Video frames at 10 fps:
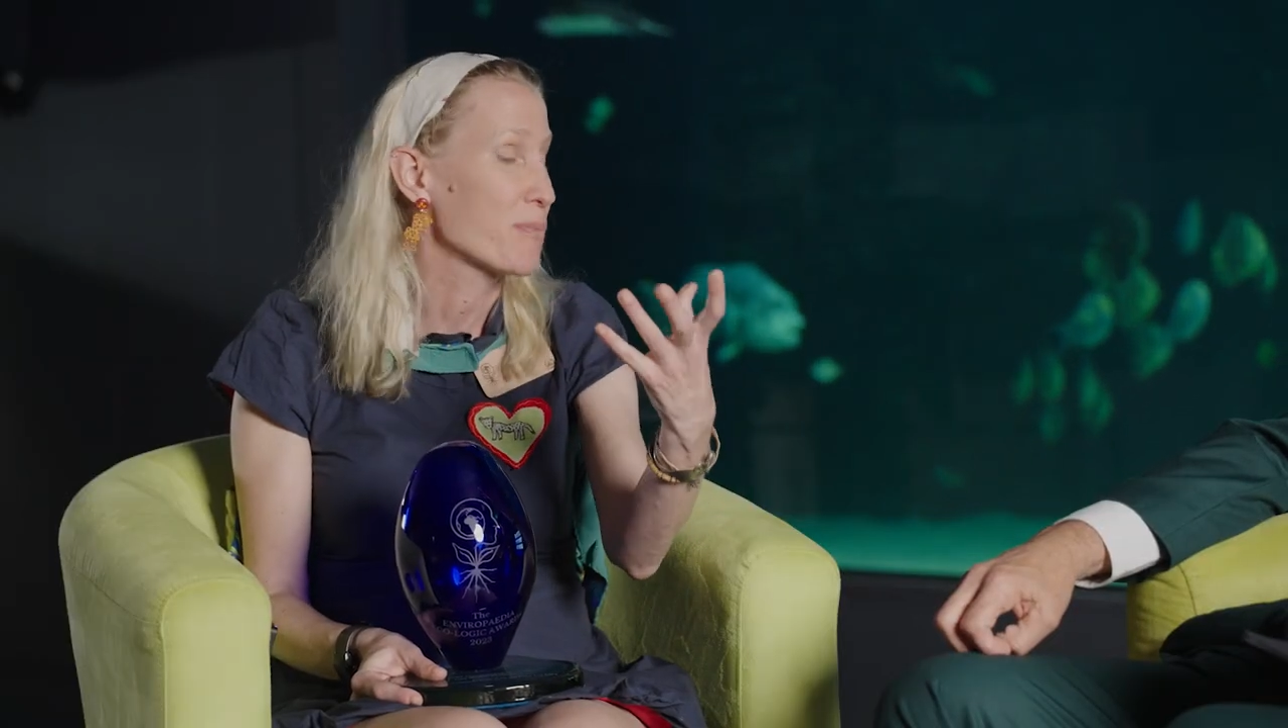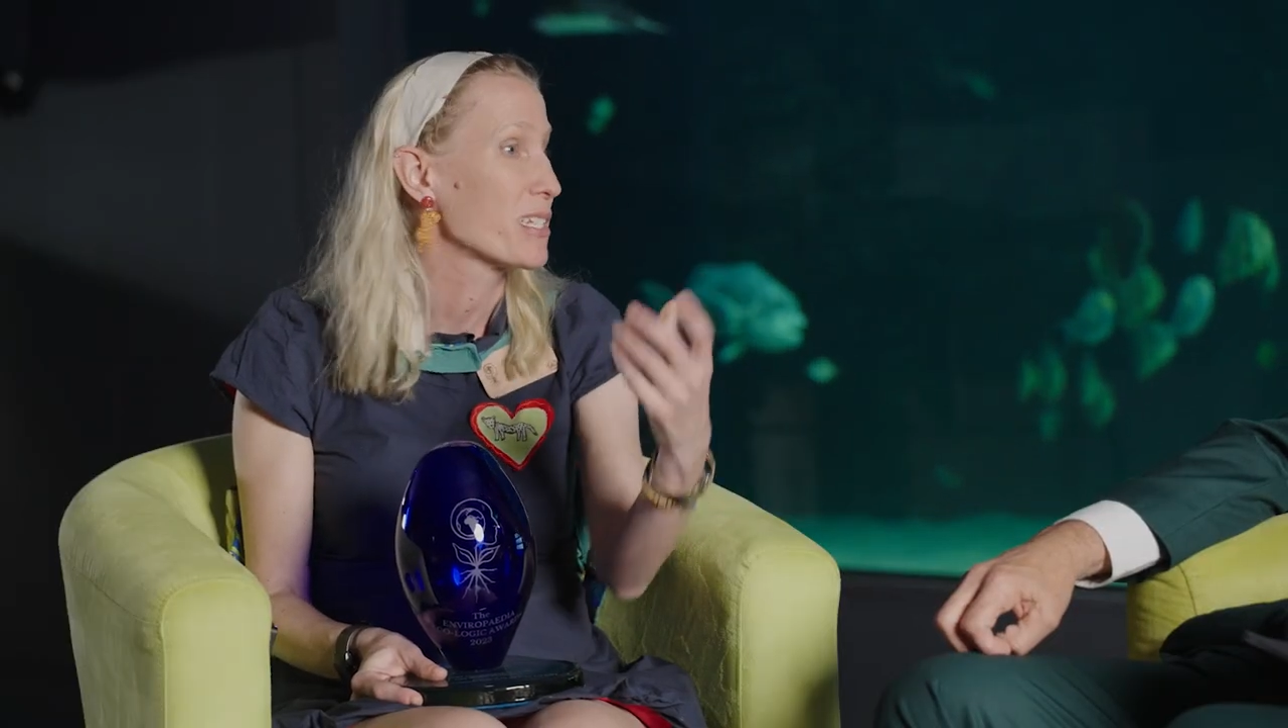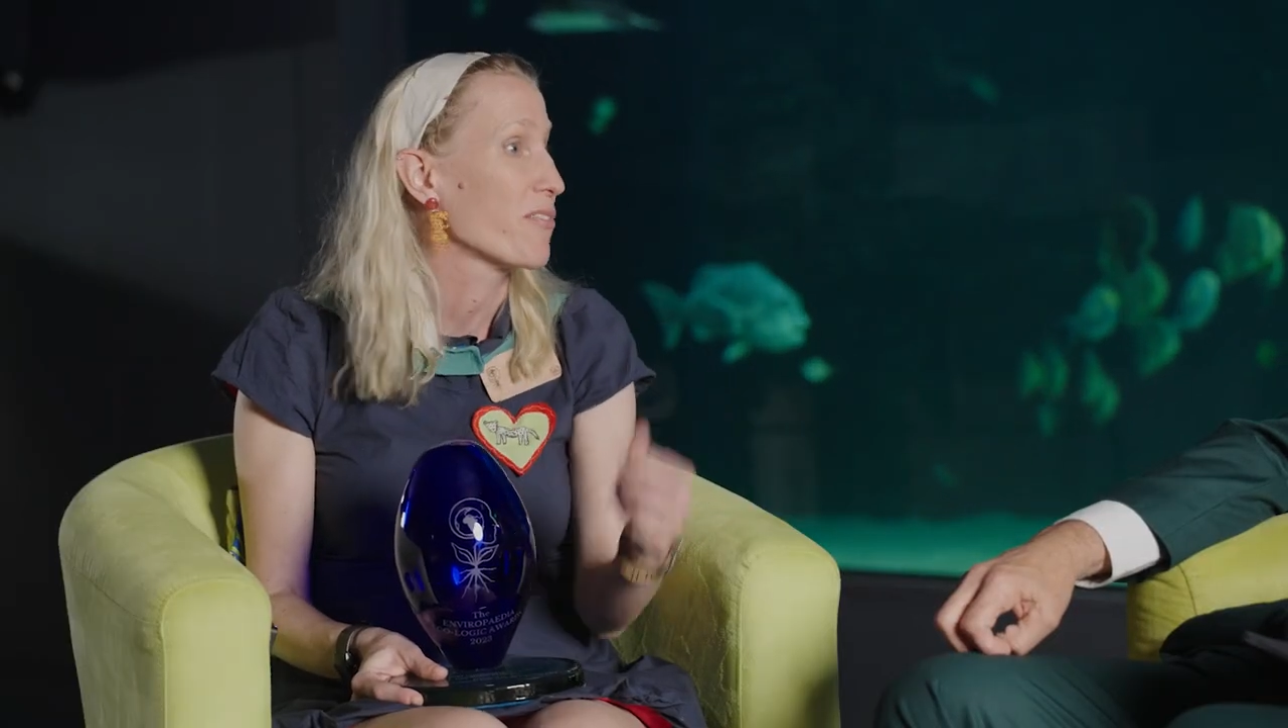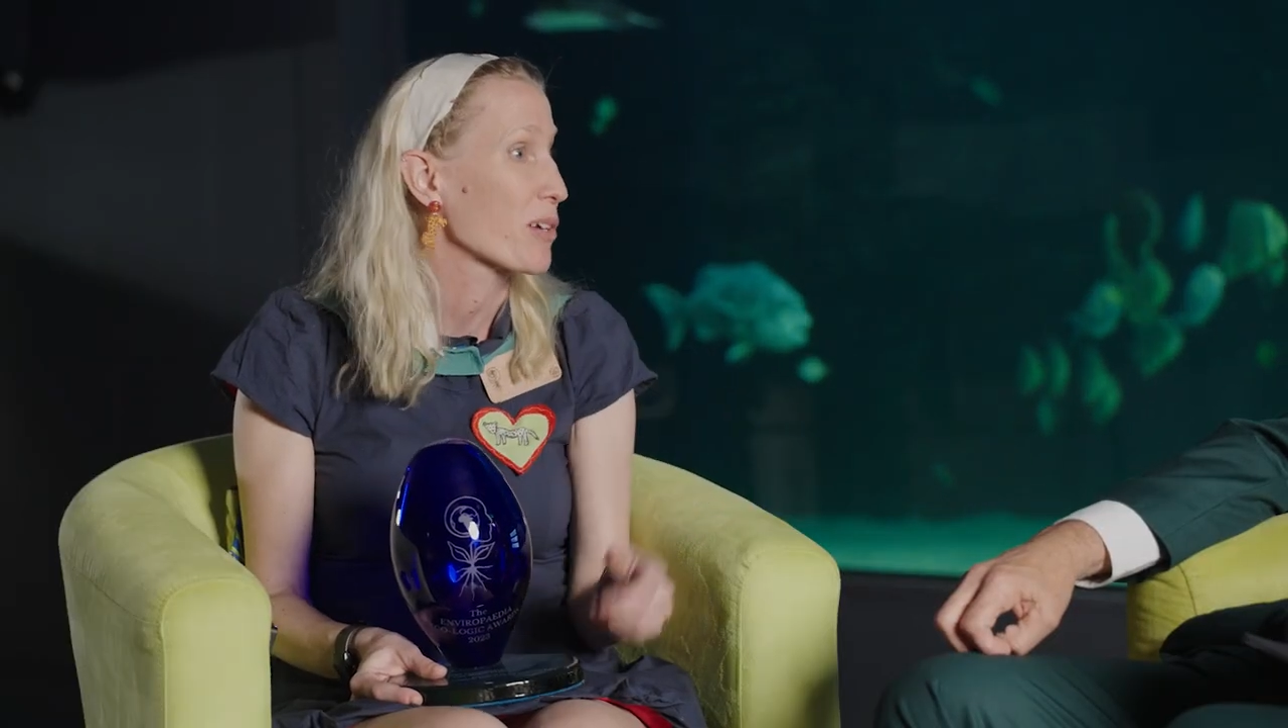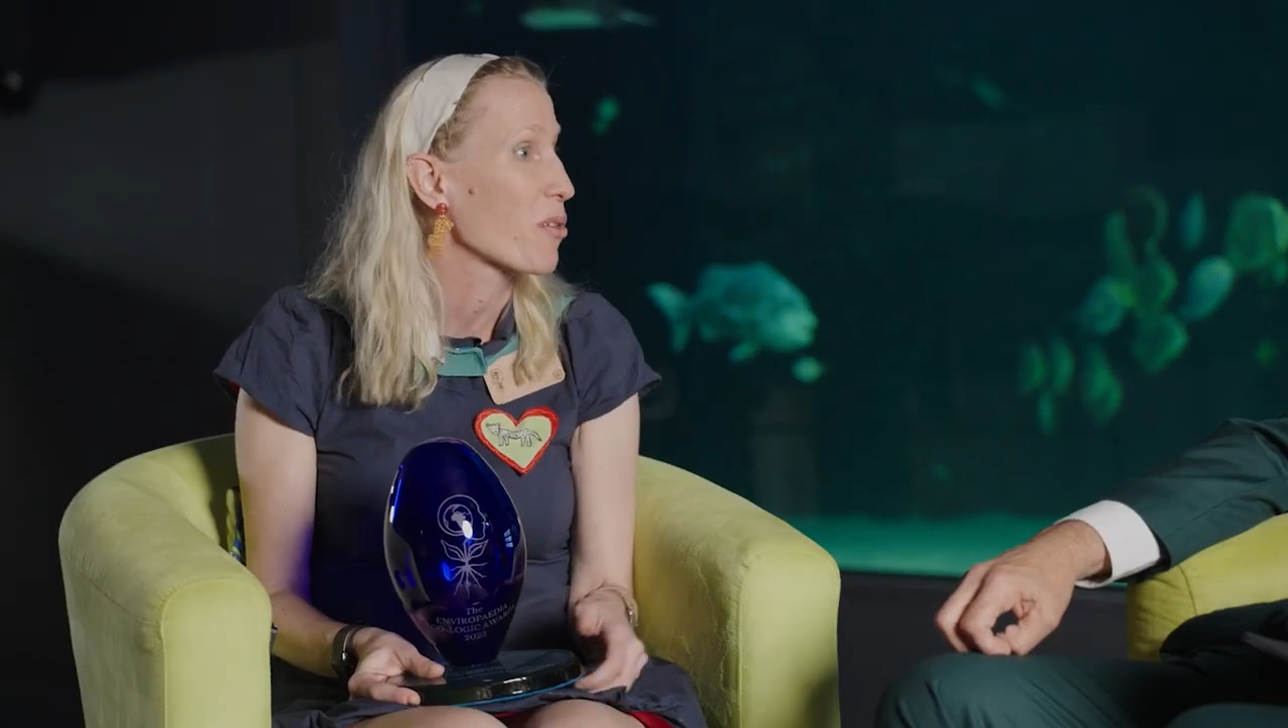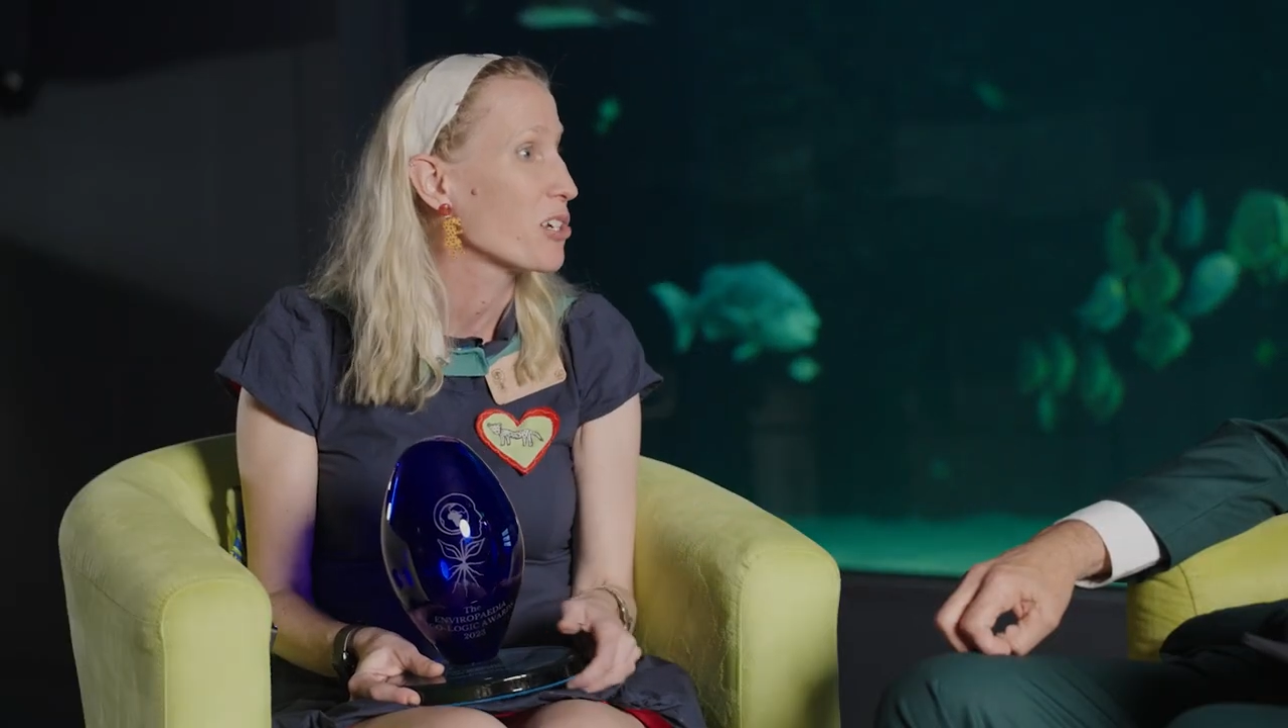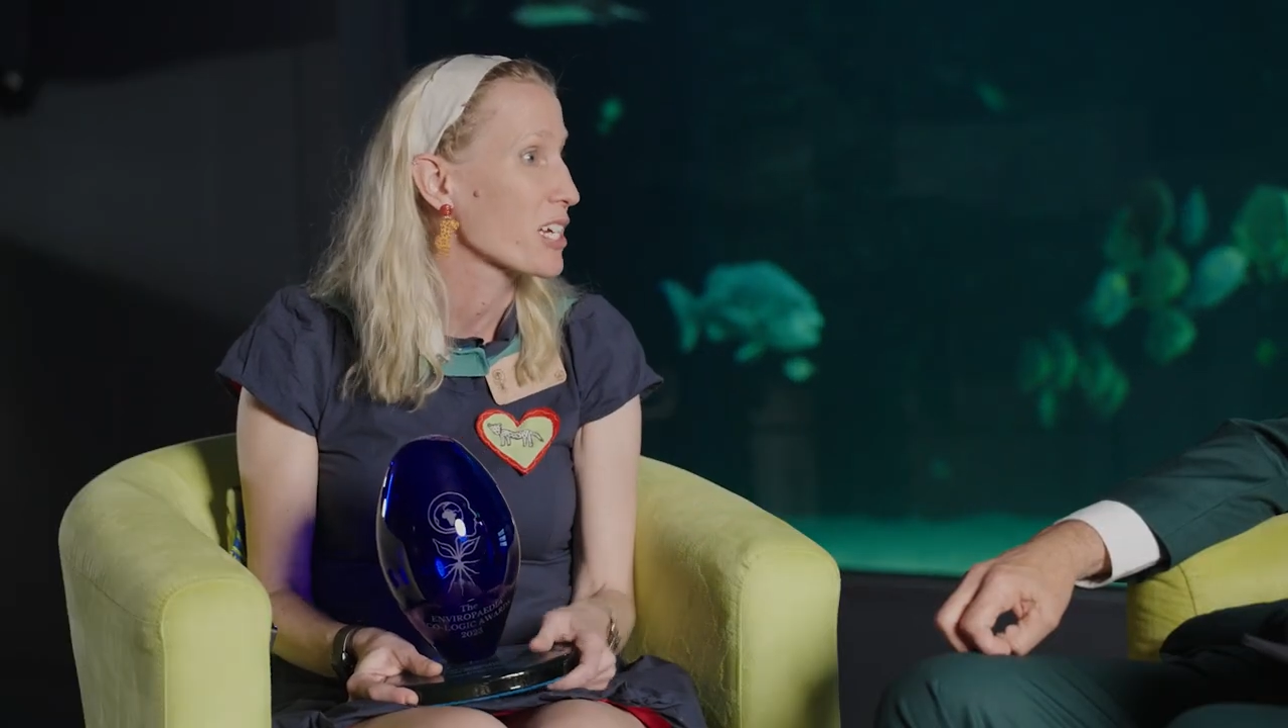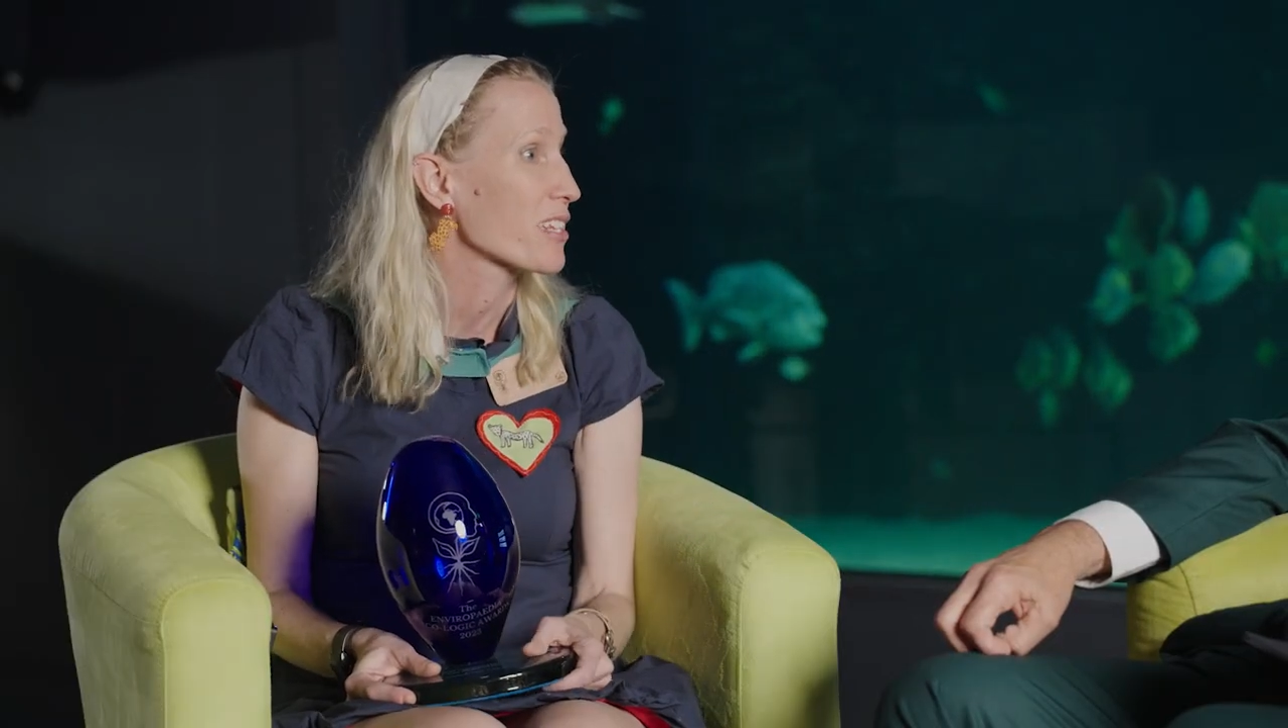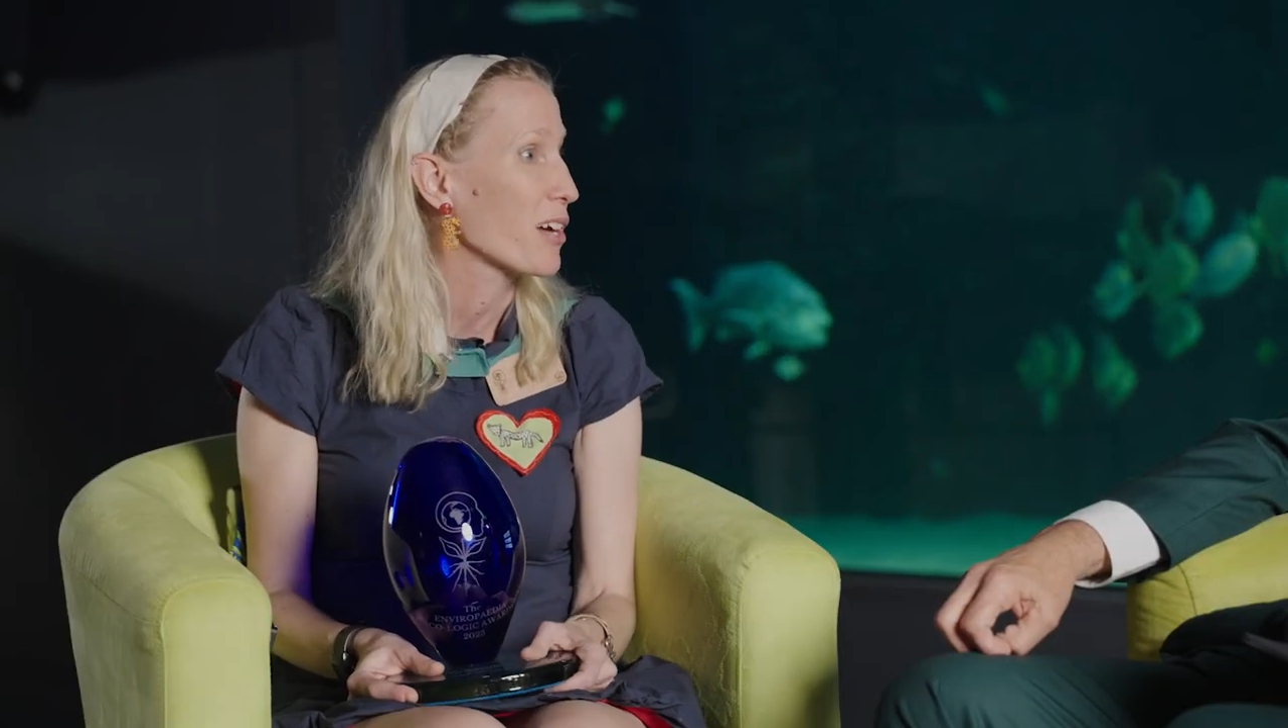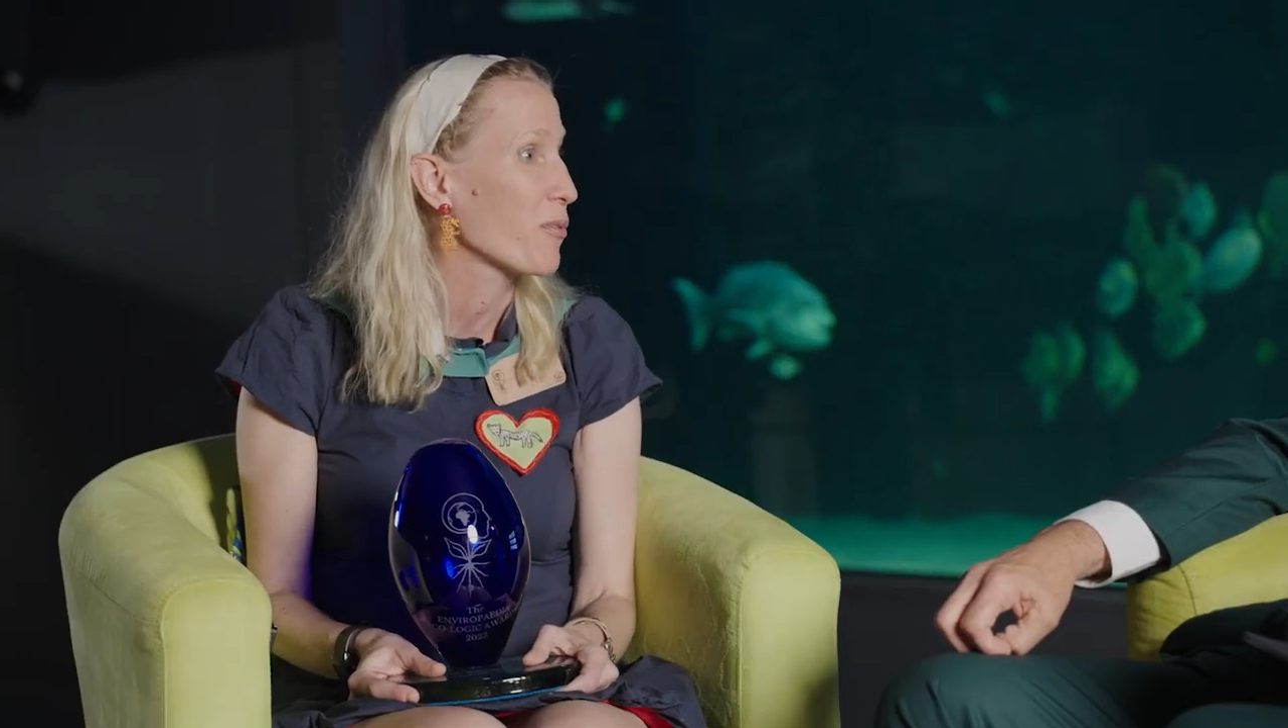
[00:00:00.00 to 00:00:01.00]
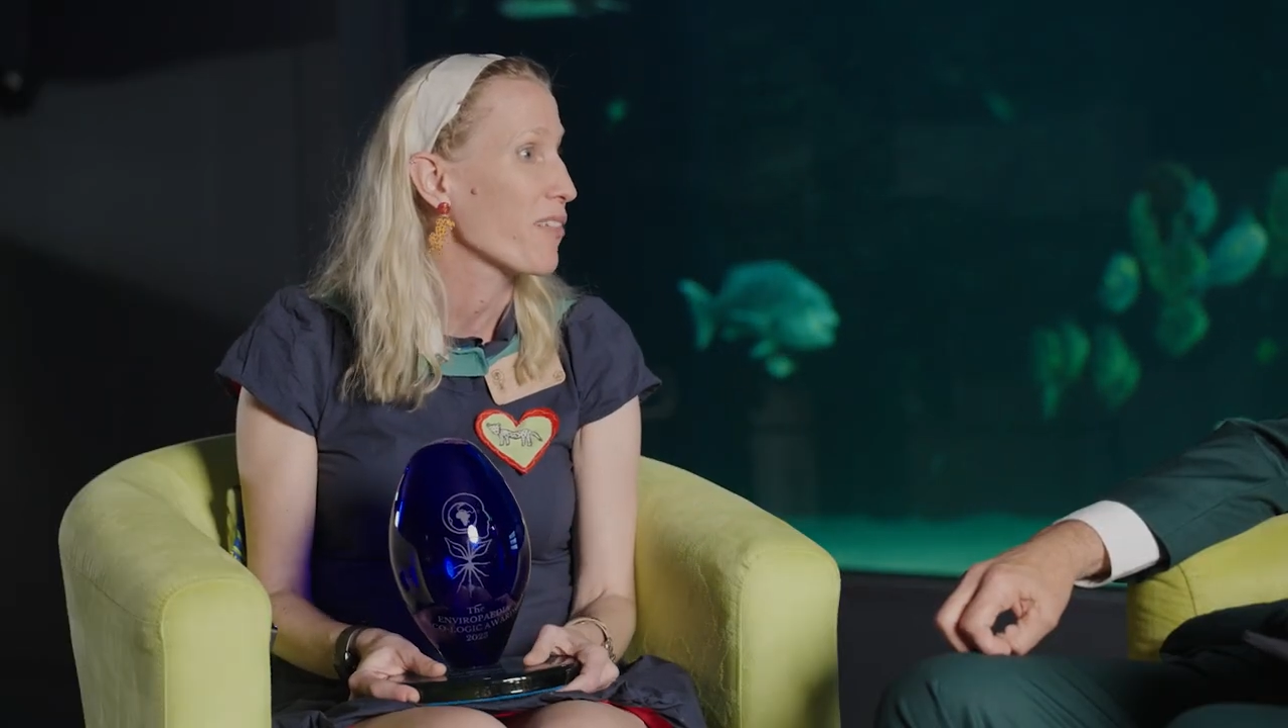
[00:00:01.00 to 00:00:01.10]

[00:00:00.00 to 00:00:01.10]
specific project that